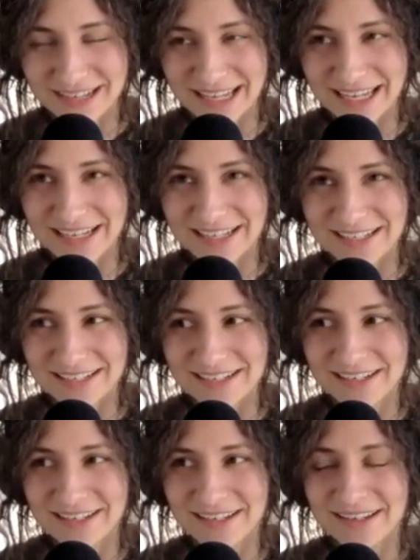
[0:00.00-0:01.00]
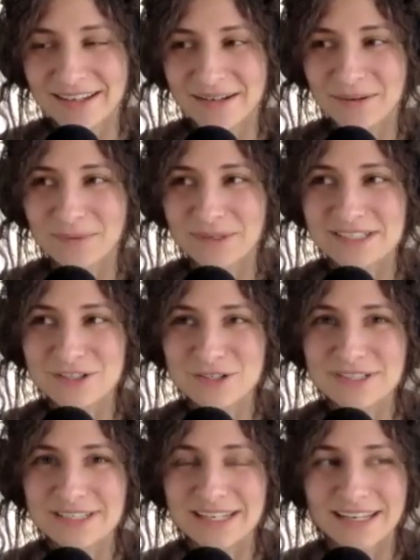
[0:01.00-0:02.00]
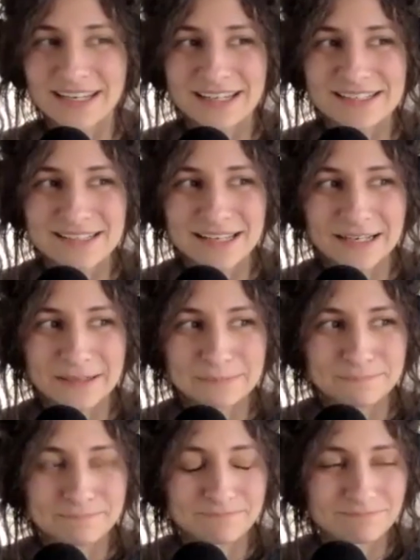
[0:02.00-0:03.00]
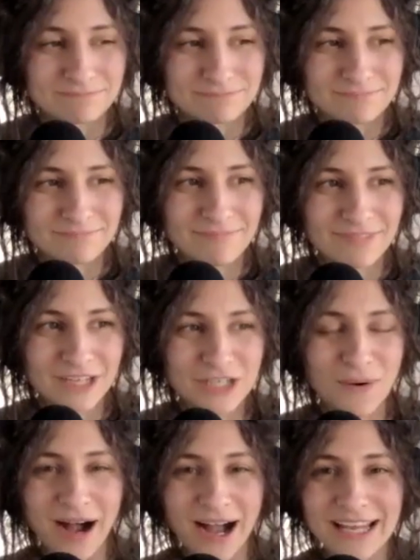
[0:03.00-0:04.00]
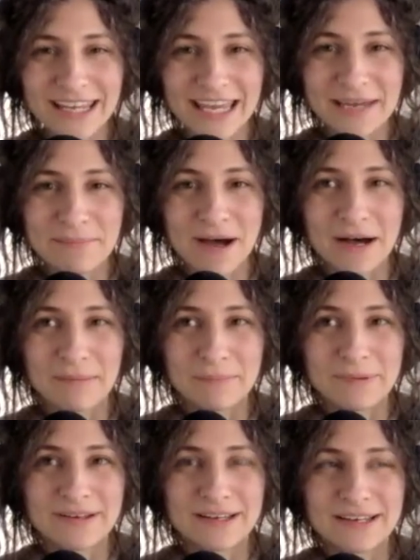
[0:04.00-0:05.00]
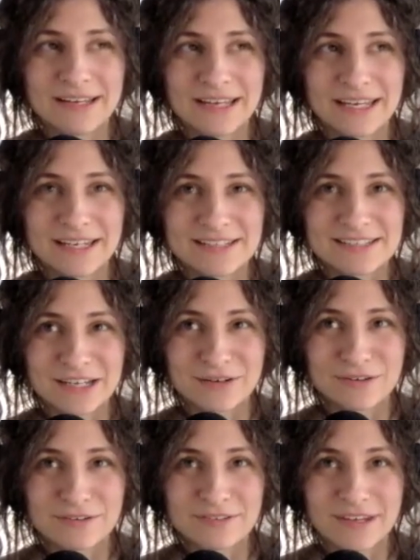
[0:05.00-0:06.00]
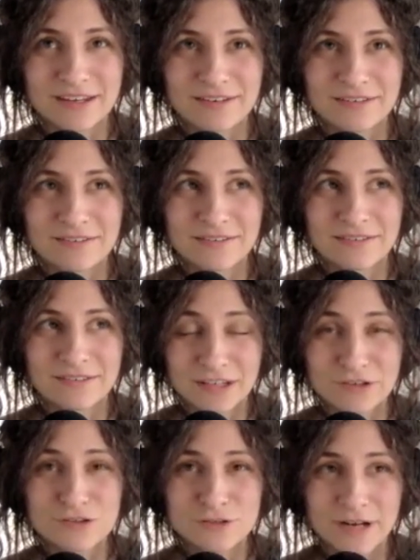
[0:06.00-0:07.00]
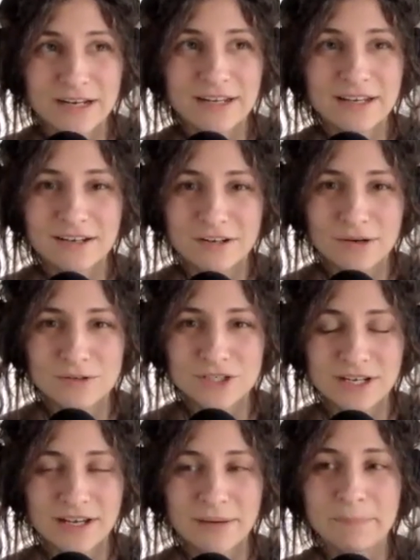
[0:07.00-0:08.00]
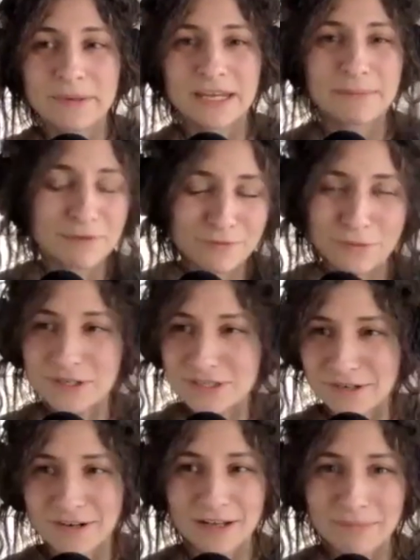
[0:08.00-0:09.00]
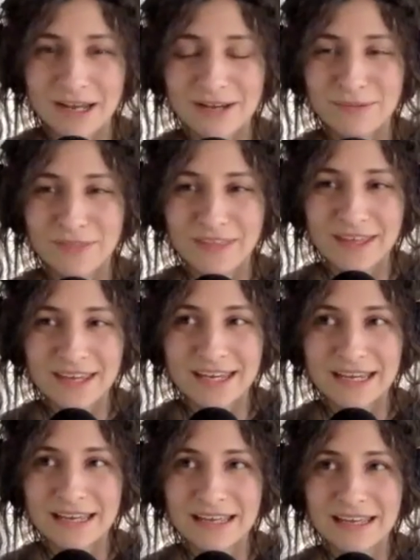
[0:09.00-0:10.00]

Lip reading: And what's interesting is that, I came up in a sales training and coaching company before starting my own thing